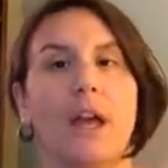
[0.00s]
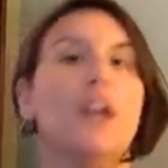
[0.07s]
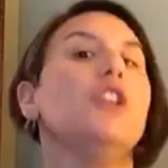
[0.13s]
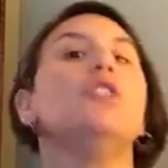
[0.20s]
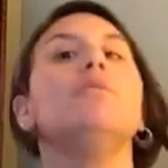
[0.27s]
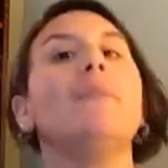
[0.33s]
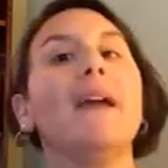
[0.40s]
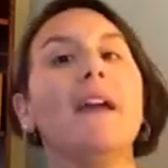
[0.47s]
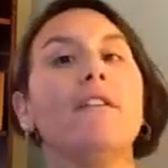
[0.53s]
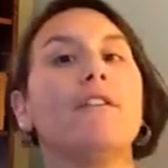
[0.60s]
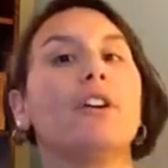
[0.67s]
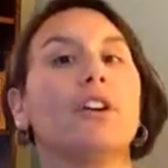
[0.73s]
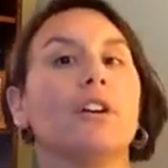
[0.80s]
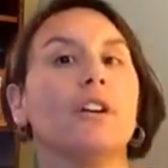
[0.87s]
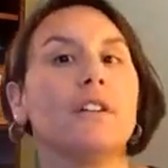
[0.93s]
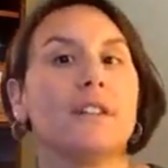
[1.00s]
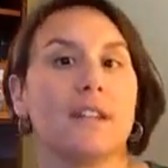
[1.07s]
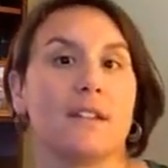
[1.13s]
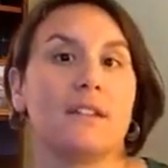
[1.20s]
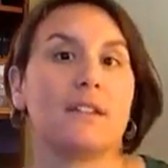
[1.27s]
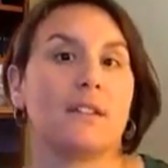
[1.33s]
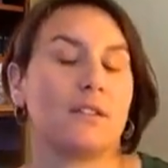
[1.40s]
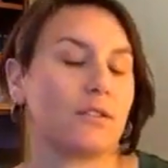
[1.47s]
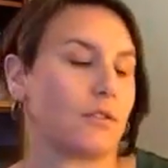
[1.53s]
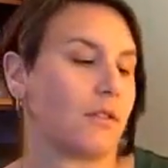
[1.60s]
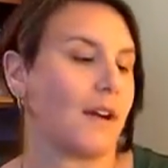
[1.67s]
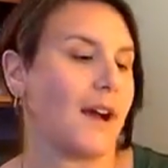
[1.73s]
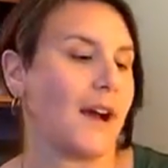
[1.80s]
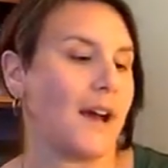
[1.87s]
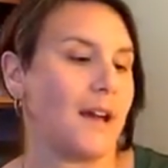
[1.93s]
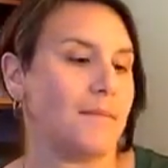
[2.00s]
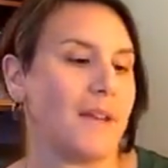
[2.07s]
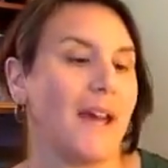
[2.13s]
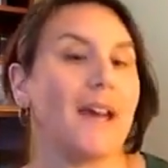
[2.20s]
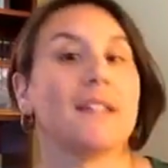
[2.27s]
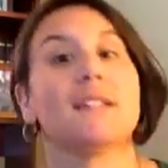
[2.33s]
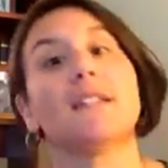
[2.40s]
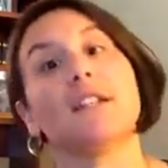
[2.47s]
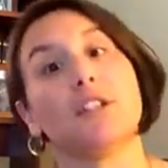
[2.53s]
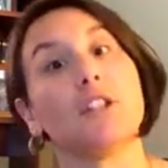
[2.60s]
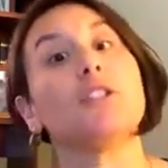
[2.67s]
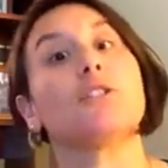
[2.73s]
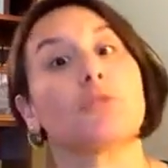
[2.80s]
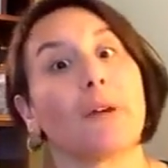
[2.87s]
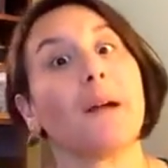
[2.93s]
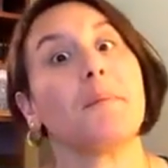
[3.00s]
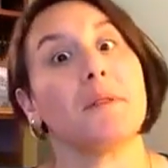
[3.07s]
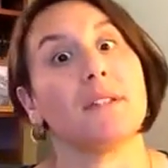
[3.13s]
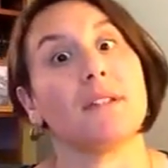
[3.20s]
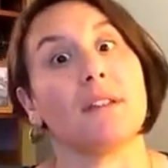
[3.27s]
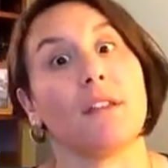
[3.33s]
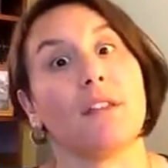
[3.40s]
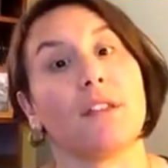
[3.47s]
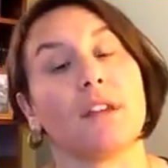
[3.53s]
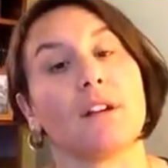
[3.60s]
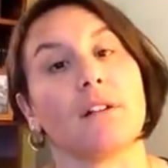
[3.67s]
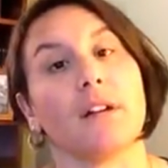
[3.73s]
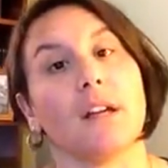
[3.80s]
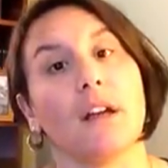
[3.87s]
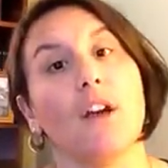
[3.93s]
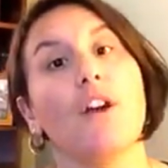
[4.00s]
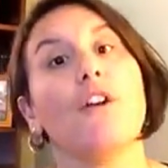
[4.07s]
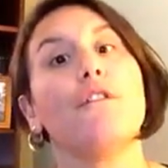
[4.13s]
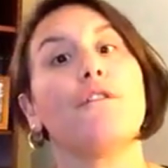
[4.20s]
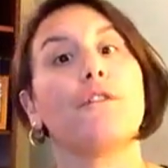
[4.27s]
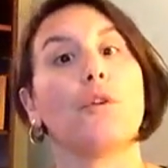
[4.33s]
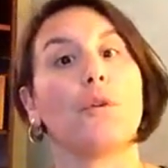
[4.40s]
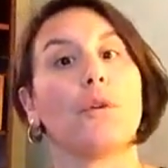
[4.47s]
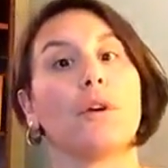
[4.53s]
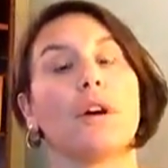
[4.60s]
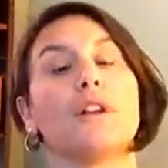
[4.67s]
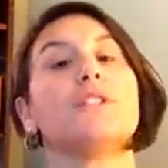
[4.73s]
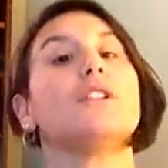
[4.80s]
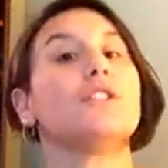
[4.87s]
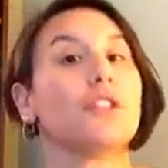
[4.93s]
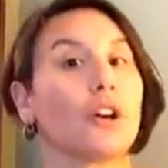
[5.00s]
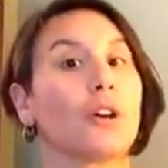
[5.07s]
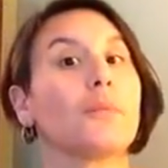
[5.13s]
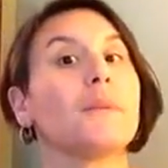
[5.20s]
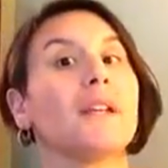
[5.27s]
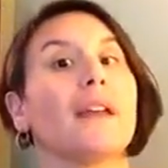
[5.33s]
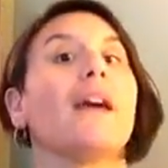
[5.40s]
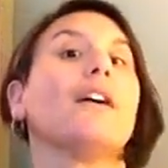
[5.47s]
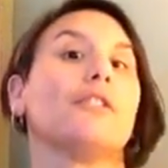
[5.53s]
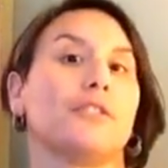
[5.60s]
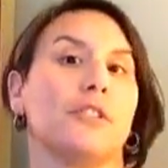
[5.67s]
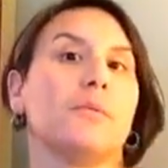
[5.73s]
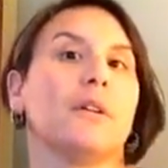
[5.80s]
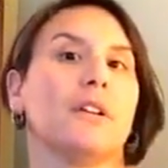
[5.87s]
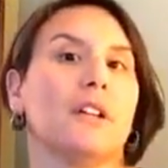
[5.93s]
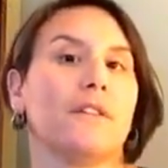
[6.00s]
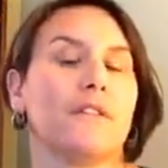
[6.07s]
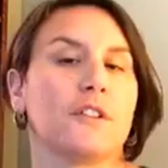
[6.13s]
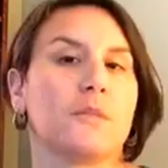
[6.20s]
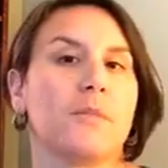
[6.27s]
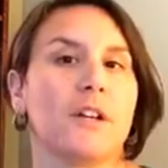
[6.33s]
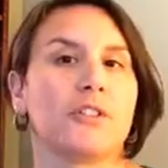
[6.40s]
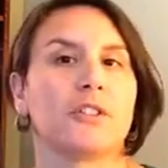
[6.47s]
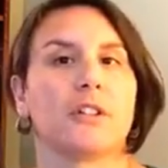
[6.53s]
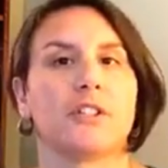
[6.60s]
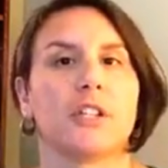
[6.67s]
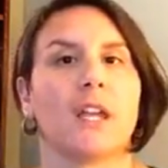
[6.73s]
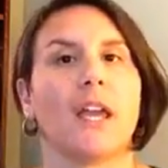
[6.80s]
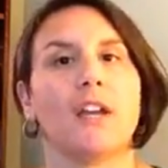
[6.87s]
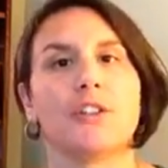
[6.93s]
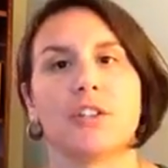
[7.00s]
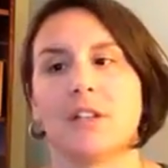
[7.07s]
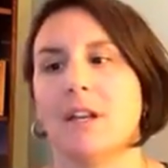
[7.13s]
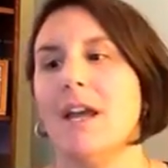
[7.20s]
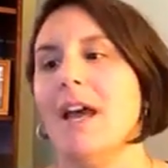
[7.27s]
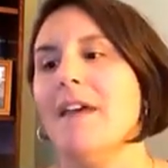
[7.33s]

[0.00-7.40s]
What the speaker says: You may have heard this described as the discrepancy theory for determining eligibility for special education.